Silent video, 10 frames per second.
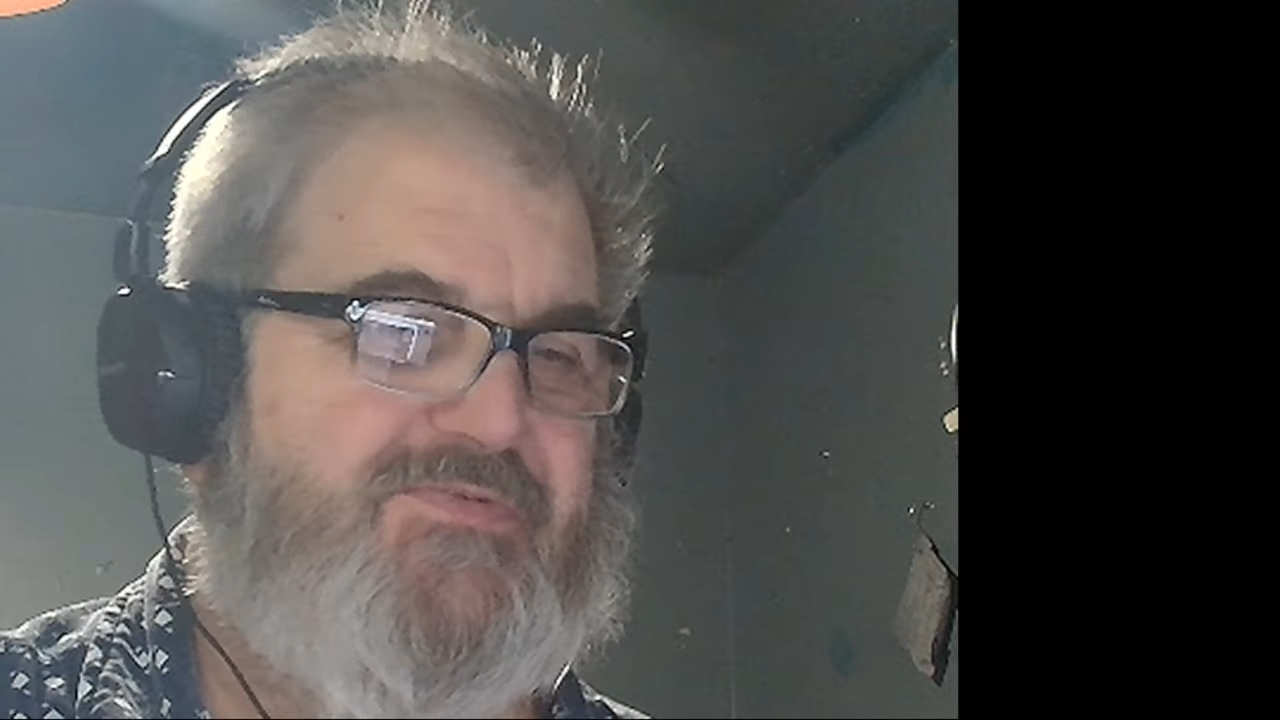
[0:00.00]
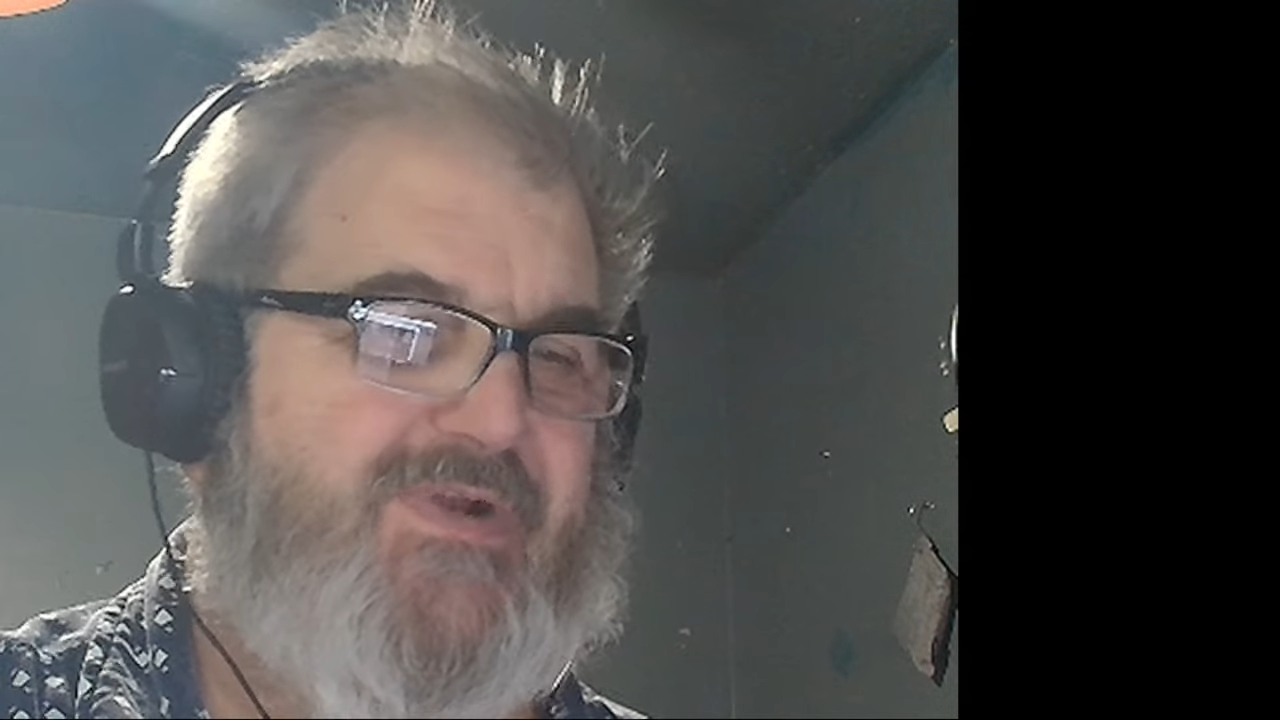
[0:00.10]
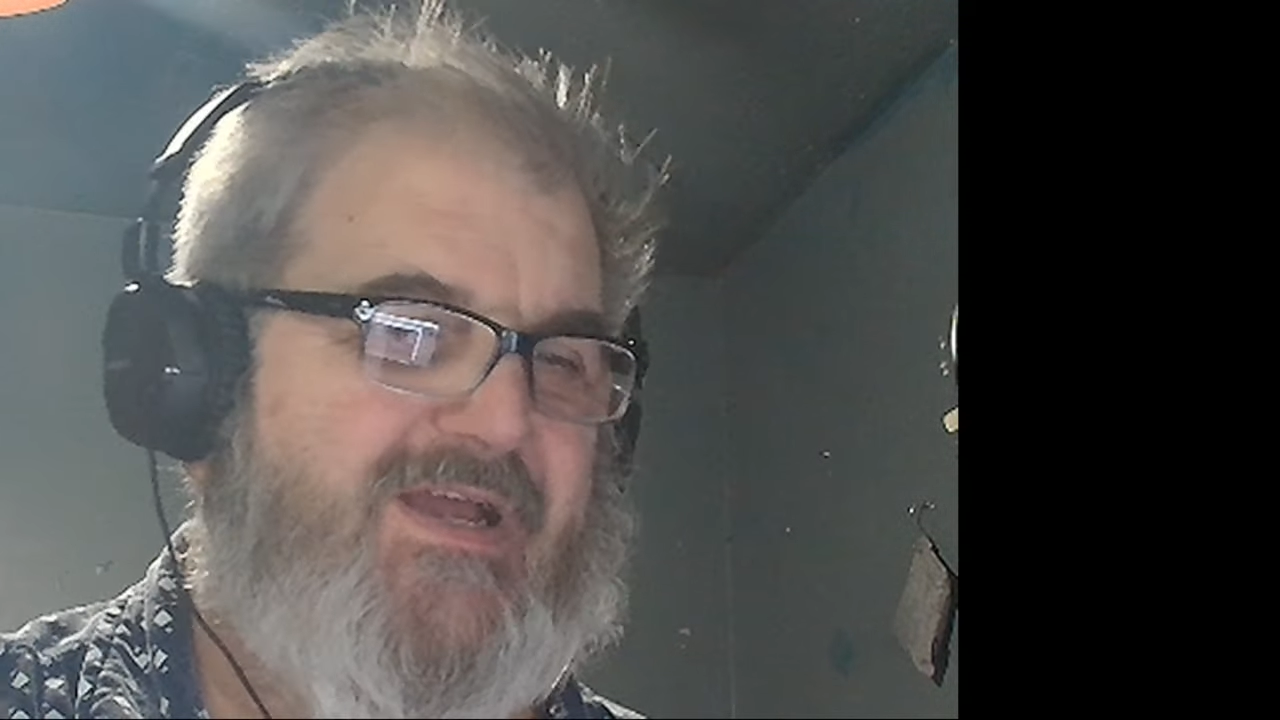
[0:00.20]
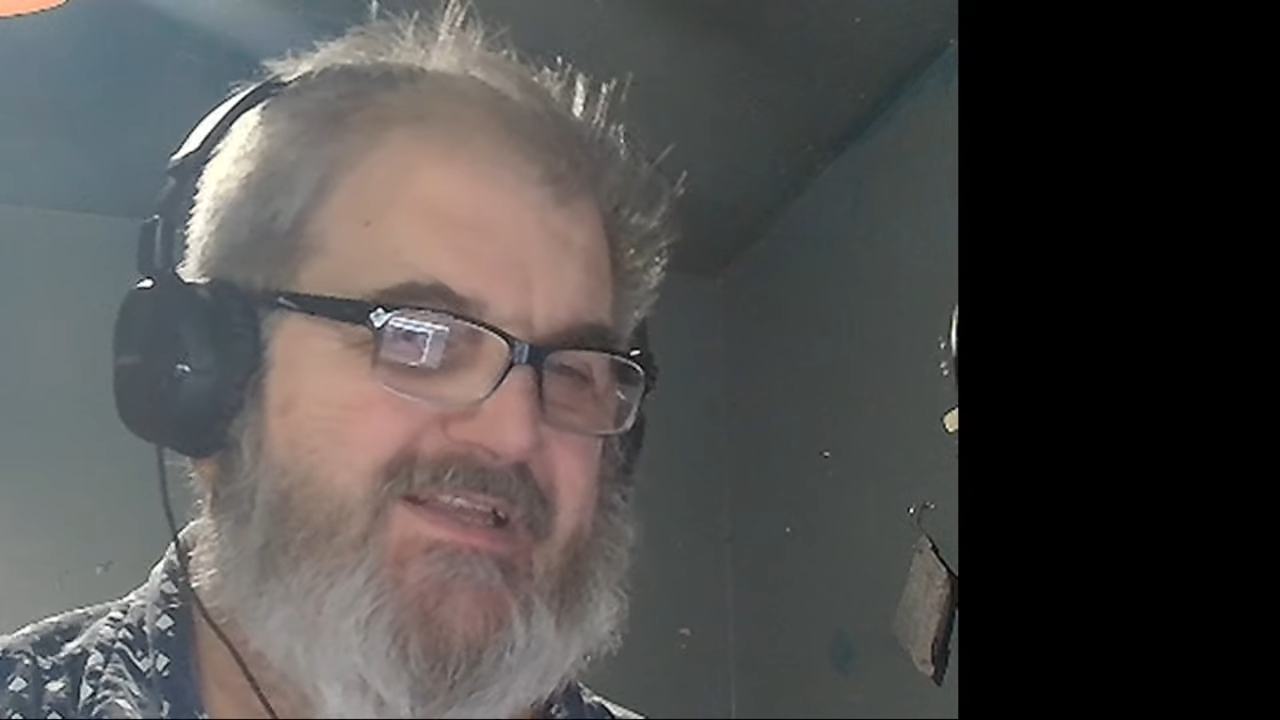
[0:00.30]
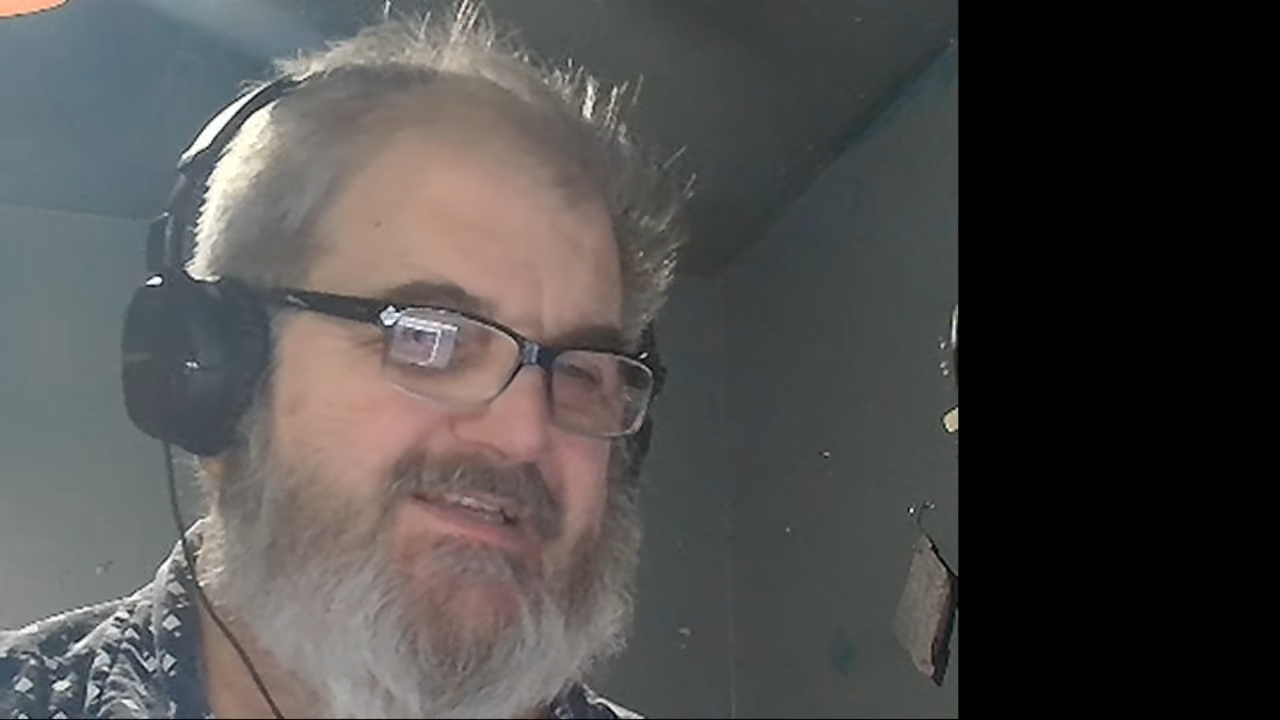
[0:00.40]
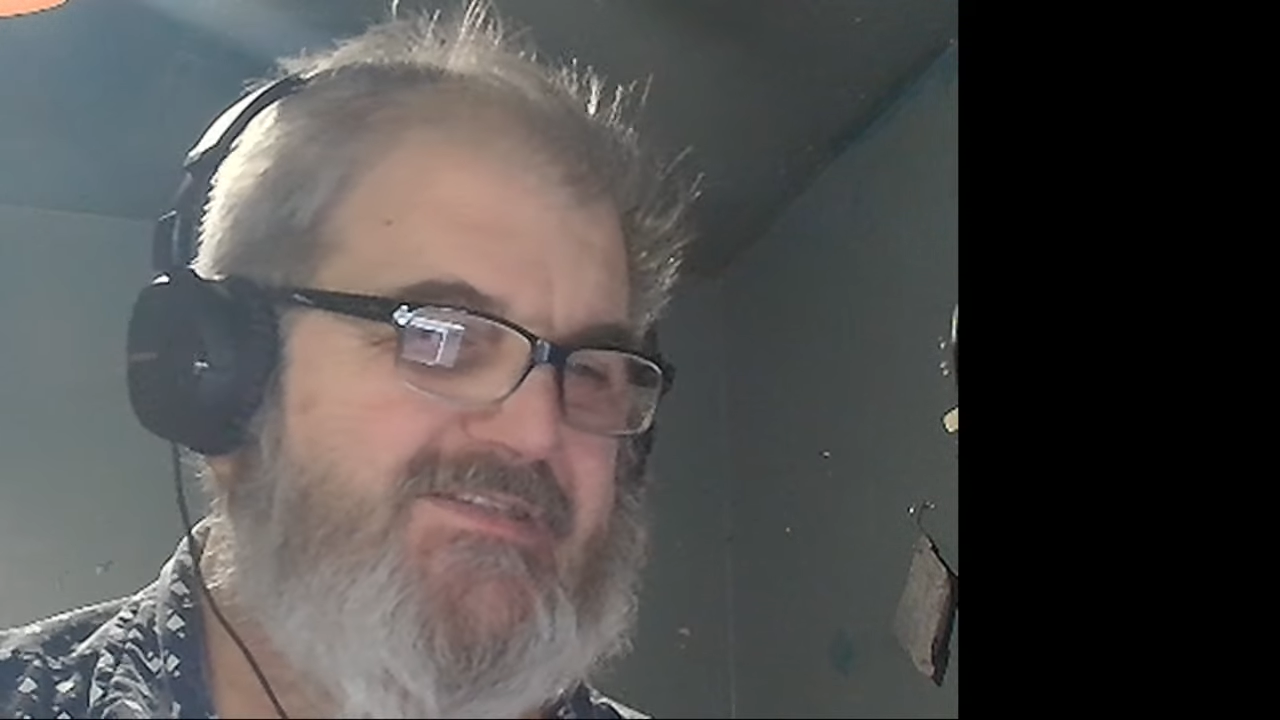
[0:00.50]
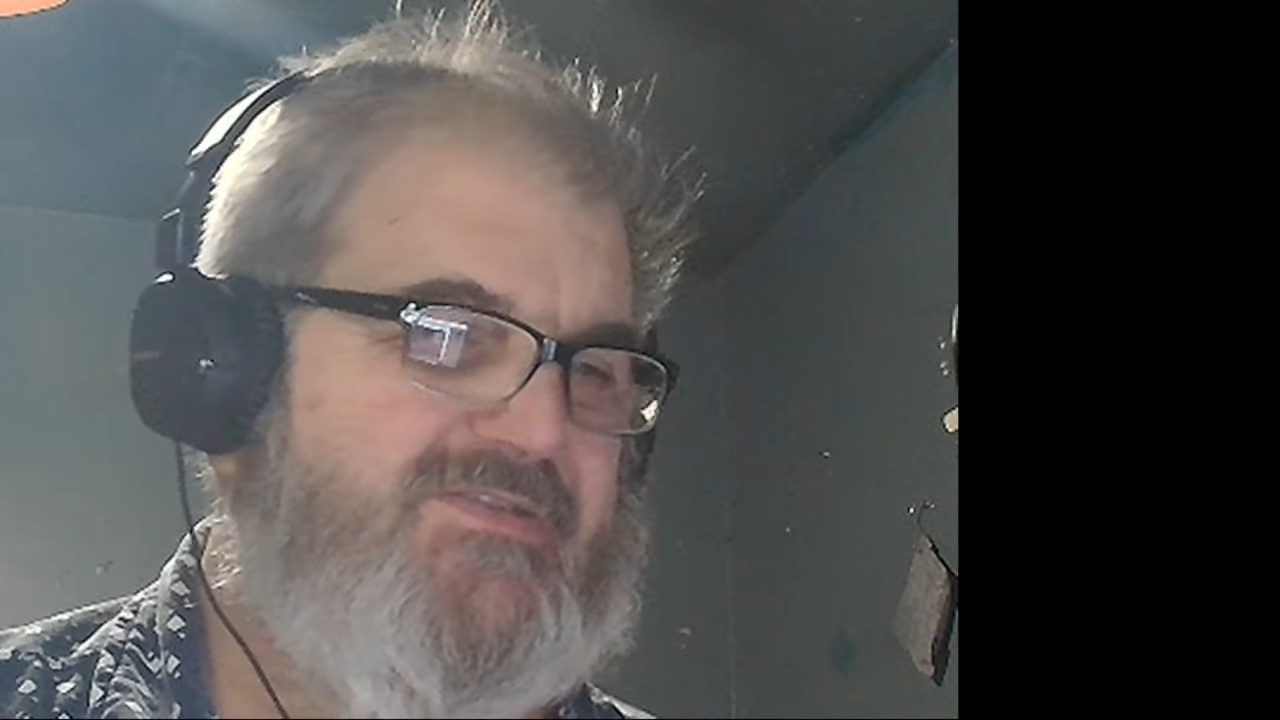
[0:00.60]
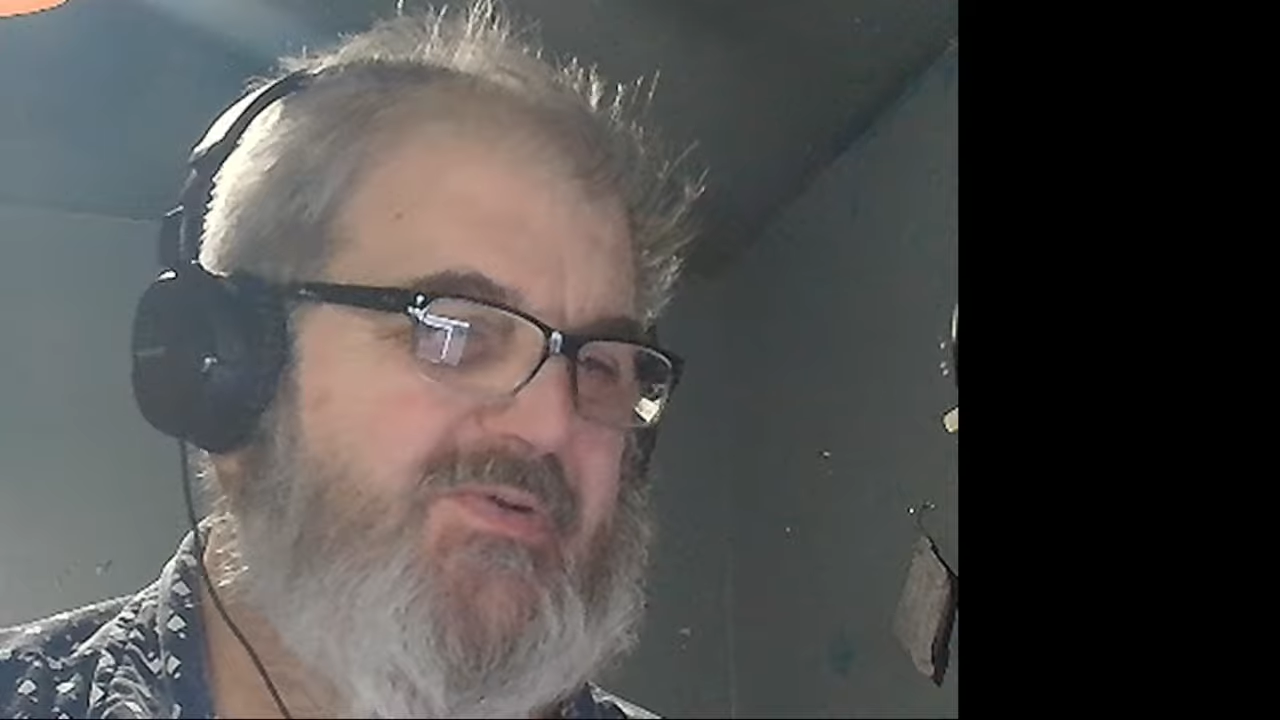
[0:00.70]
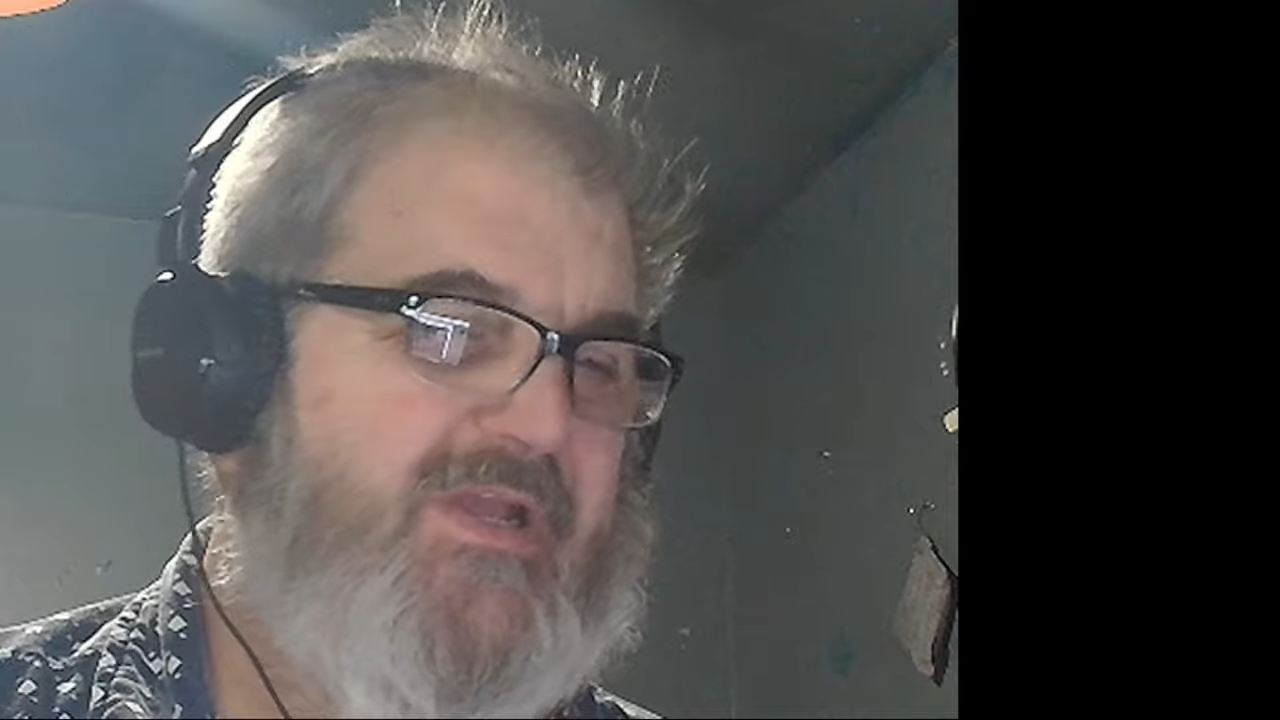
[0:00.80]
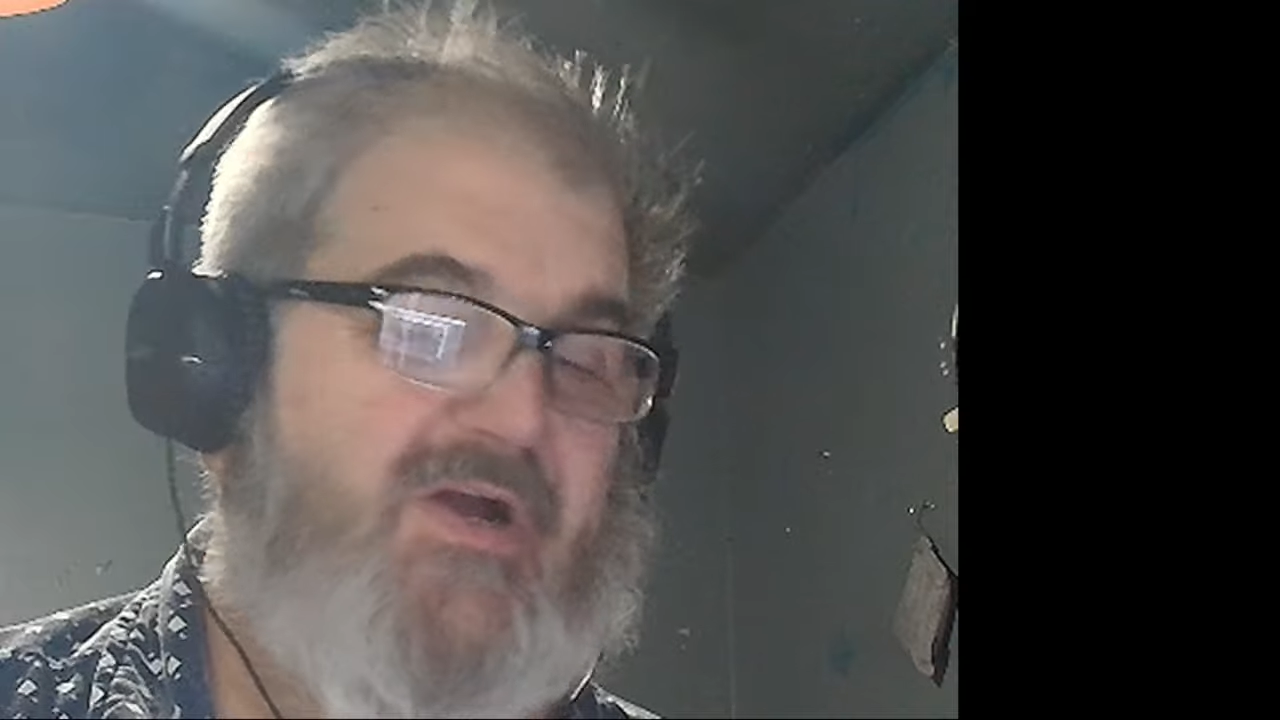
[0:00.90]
Riley doing